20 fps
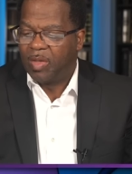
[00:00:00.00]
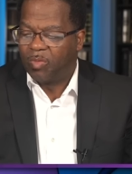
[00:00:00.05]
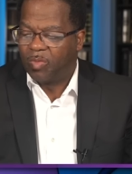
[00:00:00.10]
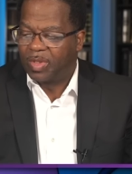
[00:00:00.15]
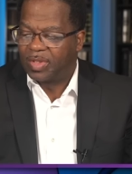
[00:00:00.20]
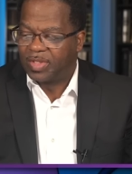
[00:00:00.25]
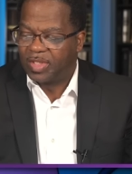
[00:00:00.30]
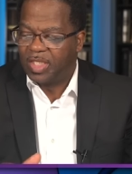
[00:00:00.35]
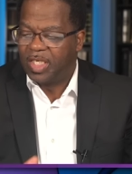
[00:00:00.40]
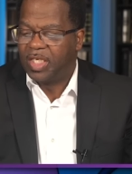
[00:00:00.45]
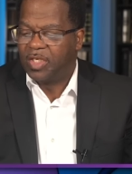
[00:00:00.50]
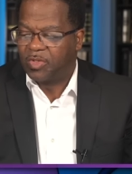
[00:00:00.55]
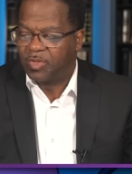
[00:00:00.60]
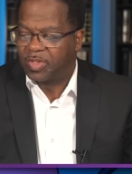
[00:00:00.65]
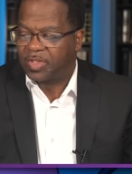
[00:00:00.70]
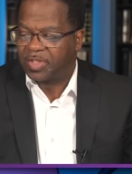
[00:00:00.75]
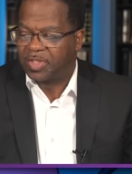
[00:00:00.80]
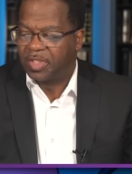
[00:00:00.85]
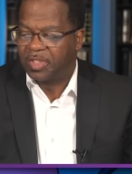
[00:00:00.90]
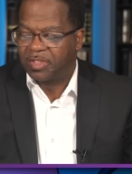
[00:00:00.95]
And what's
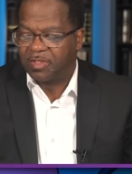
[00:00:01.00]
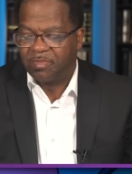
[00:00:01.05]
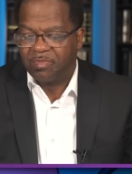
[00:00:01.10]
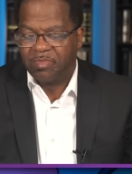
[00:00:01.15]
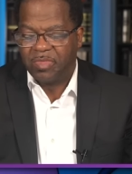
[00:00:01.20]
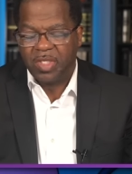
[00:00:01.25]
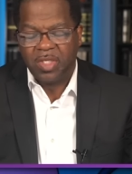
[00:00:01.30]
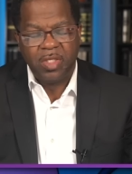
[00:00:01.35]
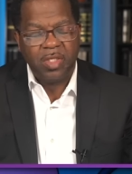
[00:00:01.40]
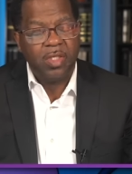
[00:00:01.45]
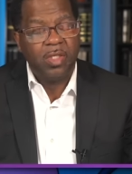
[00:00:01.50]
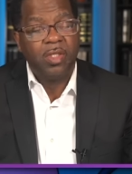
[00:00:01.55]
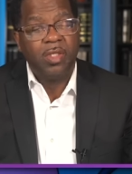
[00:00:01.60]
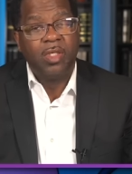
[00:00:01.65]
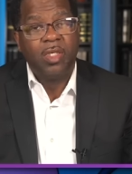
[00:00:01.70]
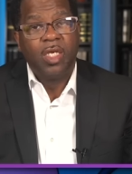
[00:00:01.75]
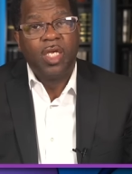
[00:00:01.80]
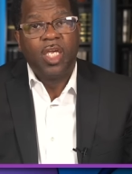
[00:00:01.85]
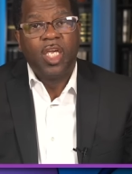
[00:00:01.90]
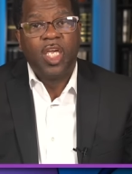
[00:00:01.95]
interesting to
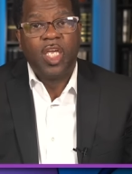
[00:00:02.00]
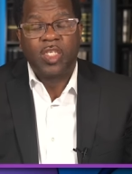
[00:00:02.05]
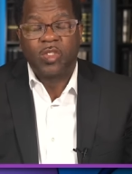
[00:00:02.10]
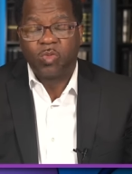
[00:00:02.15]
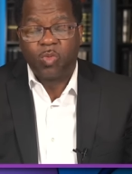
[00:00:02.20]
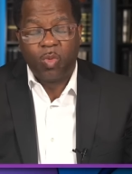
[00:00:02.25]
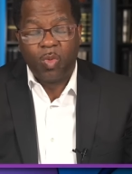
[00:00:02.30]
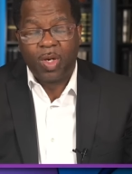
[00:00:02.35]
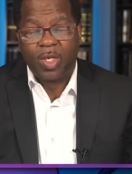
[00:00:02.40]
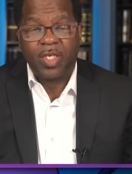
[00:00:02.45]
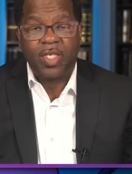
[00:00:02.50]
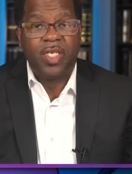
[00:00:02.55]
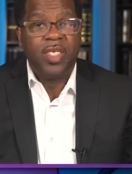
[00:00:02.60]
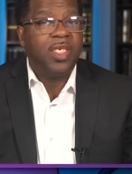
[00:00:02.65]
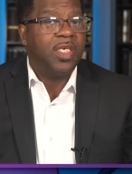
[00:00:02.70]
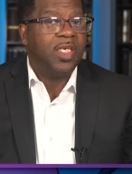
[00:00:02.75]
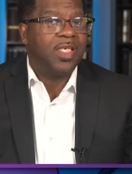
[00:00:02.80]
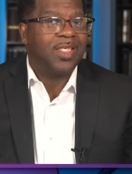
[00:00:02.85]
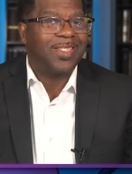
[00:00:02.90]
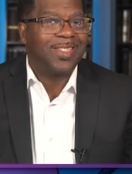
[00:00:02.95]
me is what
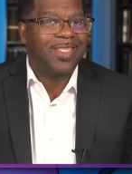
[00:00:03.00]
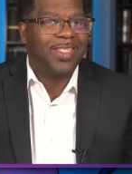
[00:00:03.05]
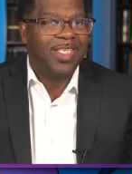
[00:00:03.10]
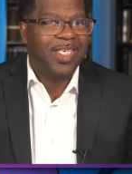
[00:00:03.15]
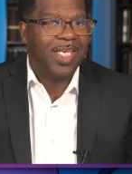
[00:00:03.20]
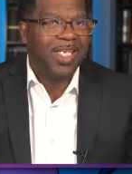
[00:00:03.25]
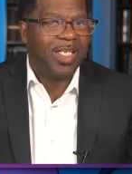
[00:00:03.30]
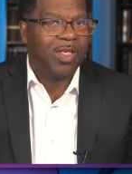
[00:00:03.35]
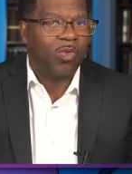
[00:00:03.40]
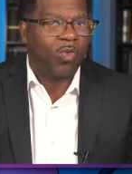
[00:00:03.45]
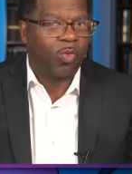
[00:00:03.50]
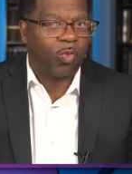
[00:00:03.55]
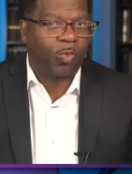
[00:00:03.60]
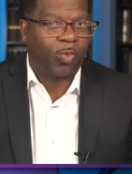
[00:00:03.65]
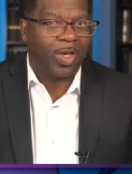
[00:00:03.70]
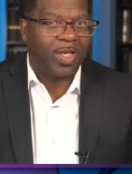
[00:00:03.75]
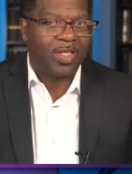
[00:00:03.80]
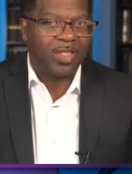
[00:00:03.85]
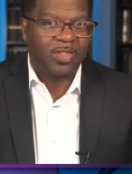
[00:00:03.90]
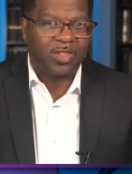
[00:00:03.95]
he is getting
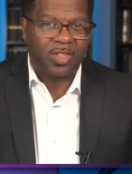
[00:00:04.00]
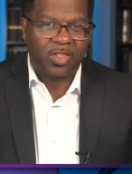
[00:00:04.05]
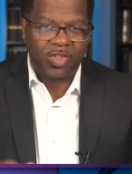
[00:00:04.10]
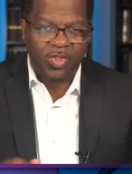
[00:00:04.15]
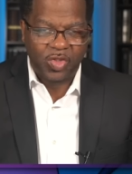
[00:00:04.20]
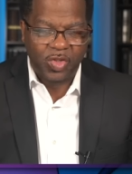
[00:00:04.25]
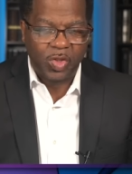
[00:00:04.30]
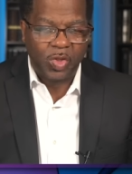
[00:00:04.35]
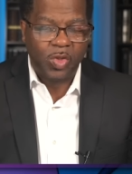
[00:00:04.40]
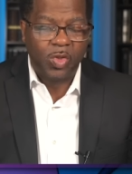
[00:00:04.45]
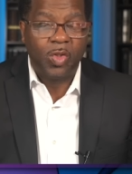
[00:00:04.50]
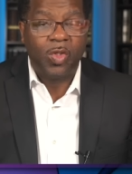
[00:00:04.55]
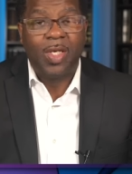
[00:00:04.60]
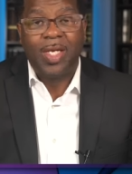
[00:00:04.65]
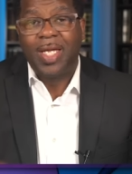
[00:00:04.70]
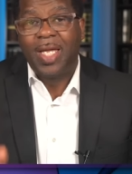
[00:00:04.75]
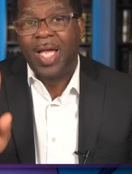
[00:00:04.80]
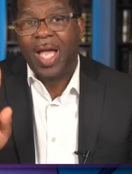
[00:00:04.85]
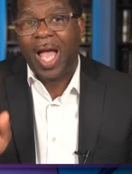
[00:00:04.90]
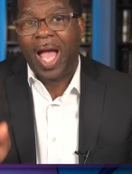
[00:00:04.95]
ready to
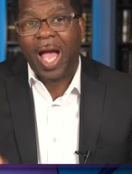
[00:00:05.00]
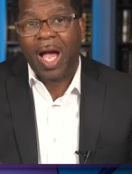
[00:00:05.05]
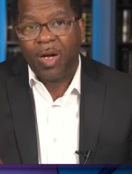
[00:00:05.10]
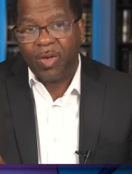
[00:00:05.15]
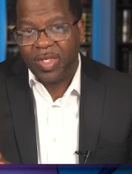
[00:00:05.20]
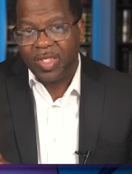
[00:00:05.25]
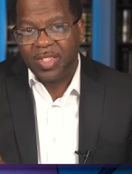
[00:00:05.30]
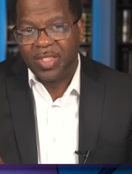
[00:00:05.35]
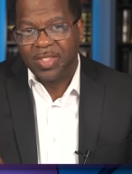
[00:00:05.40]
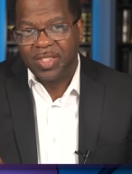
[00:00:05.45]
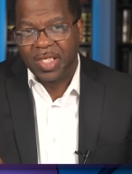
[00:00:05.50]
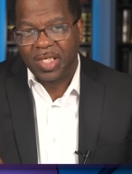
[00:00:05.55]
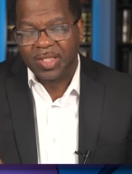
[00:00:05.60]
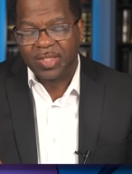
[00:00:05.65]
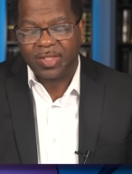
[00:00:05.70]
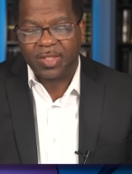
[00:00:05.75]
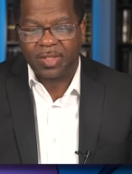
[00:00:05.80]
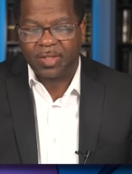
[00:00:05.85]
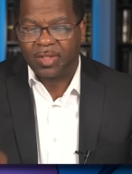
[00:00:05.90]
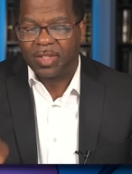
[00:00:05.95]
do, how he
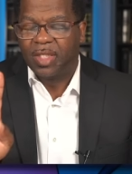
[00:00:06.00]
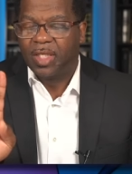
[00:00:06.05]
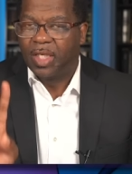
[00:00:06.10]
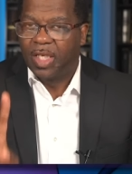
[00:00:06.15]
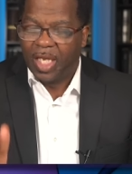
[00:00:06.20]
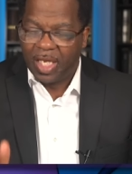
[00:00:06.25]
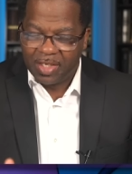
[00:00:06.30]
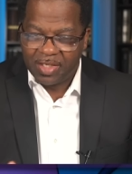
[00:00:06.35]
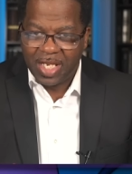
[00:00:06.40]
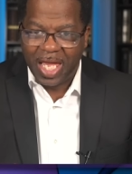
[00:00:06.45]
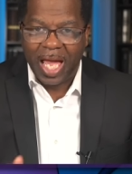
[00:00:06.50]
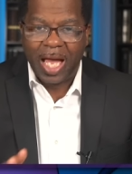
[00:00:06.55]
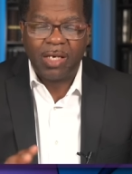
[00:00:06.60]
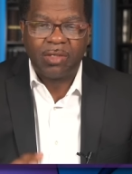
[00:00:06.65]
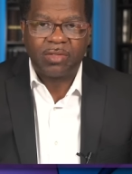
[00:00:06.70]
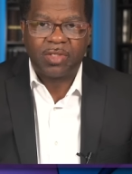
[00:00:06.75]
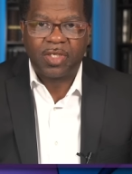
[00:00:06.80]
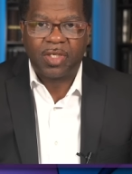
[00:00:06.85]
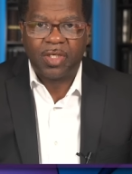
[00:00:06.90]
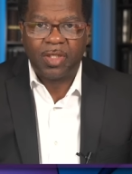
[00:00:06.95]
does it, and the
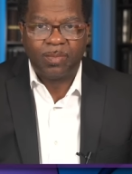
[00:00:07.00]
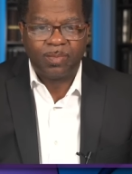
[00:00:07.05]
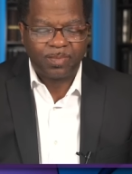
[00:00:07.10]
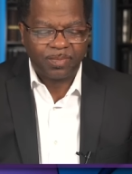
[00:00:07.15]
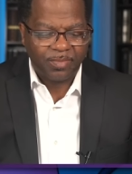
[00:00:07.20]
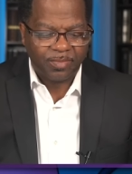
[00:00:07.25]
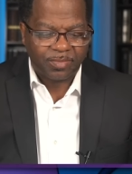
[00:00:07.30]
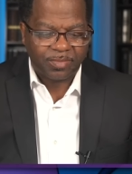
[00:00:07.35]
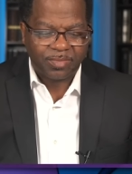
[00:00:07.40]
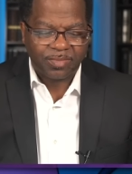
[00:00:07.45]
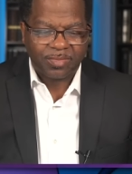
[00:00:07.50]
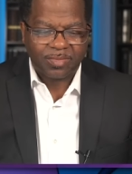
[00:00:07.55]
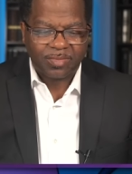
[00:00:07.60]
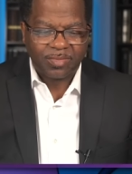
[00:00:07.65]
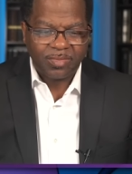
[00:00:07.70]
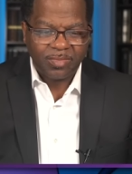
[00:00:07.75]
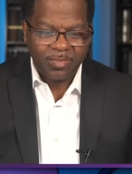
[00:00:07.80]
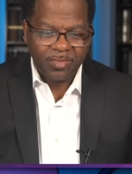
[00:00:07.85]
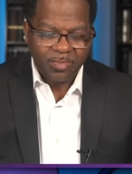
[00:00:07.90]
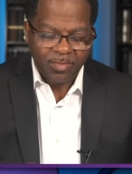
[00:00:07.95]
outcome
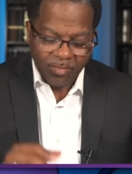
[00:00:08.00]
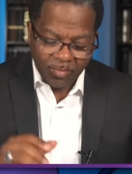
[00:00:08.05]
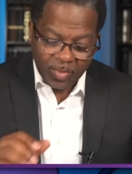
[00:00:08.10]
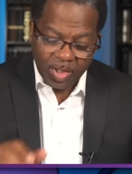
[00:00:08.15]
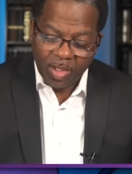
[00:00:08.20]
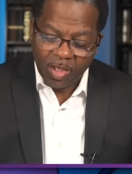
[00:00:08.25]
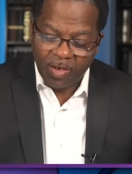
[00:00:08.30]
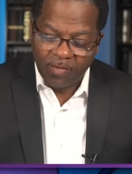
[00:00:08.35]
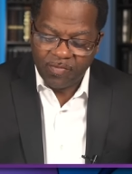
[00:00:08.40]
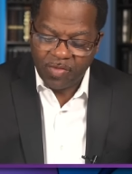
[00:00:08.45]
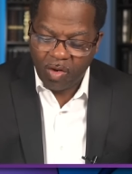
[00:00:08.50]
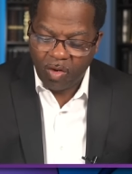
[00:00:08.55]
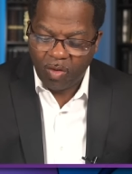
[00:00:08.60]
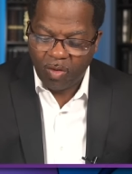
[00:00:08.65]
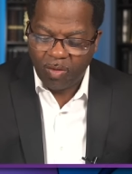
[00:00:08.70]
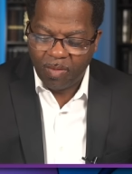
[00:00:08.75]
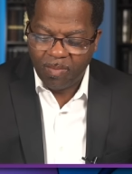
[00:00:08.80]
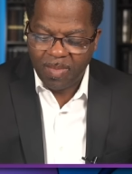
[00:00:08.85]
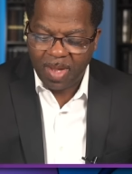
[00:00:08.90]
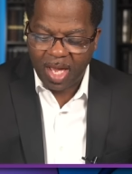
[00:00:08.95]
of the
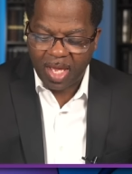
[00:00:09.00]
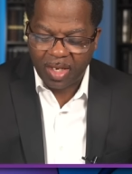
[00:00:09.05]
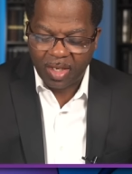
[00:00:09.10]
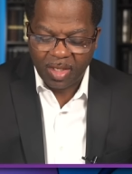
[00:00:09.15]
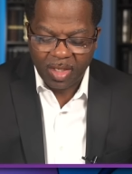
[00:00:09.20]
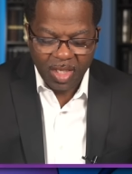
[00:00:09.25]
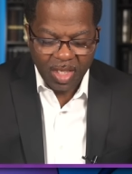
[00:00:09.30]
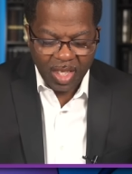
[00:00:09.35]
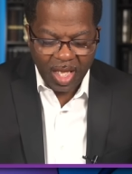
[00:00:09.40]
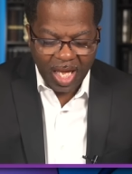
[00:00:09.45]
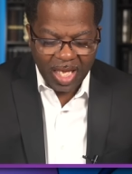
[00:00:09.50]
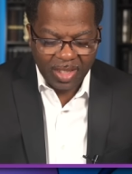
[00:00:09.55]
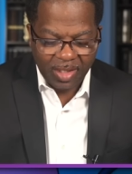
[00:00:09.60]
whole matter.